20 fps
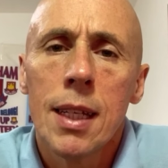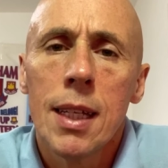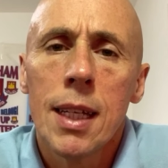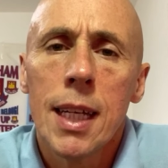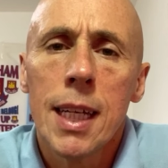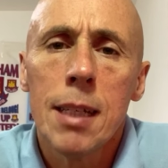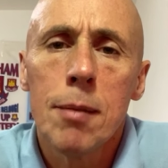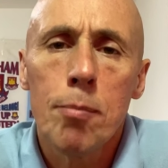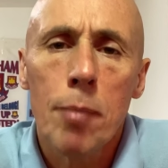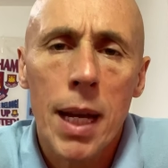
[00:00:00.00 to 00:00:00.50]

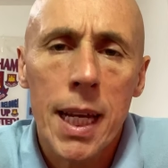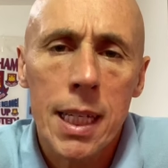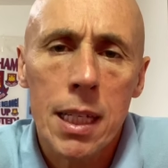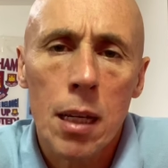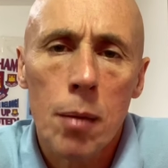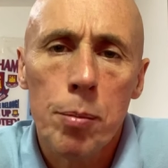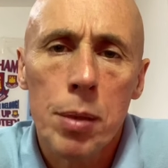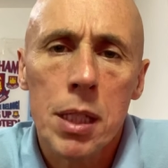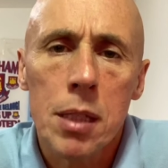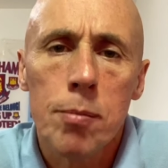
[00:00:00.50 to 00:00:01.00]
He'd made
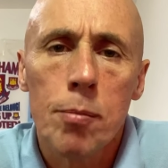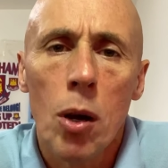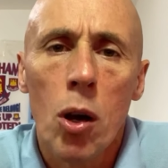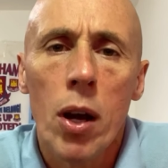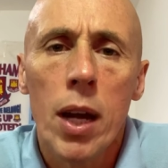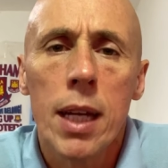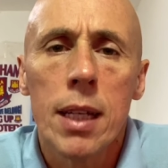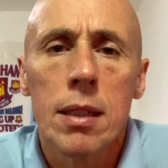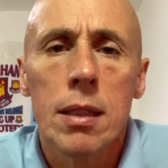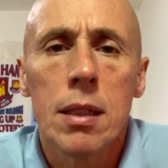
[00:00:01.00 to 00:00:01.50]
up his
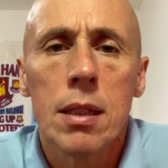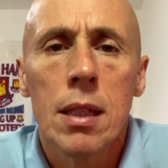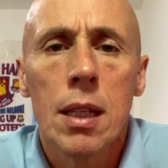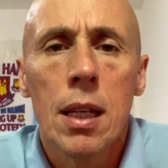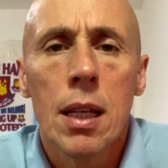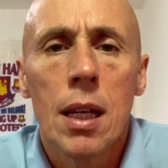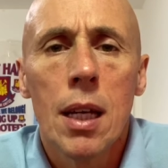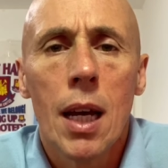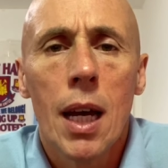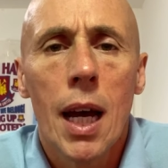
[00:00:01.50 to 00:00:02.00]
mind
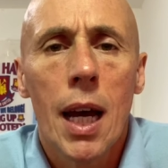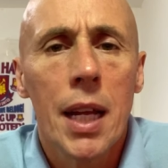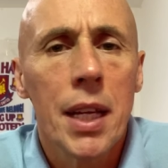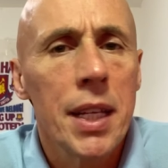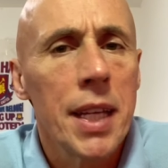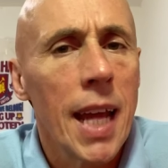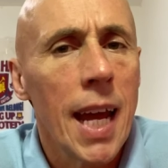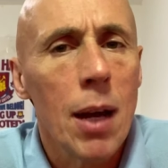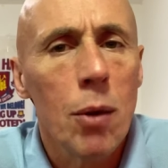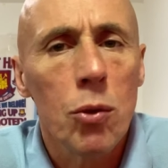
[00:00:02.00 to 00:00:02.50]
and
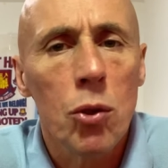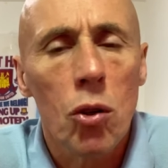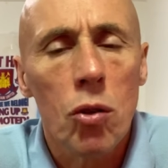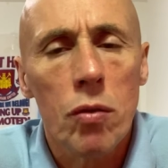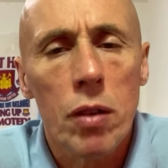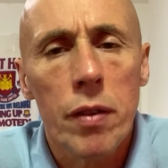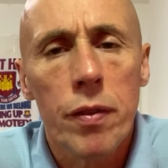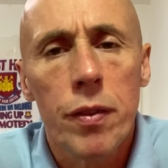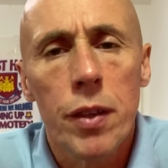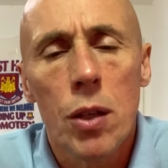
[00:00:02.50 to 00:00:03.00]
now not
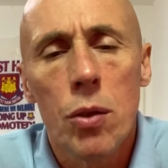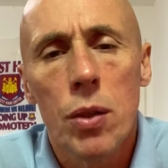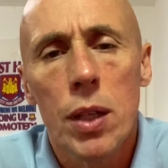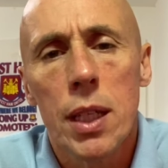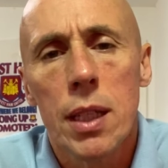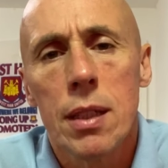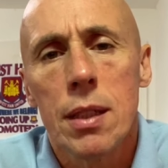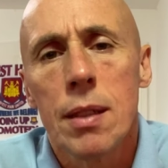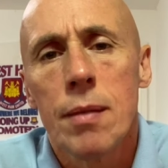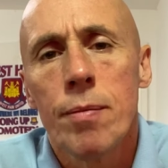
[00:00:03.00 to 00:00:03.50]

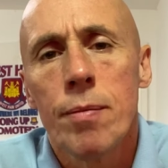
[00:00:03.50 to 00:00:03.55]
refuted.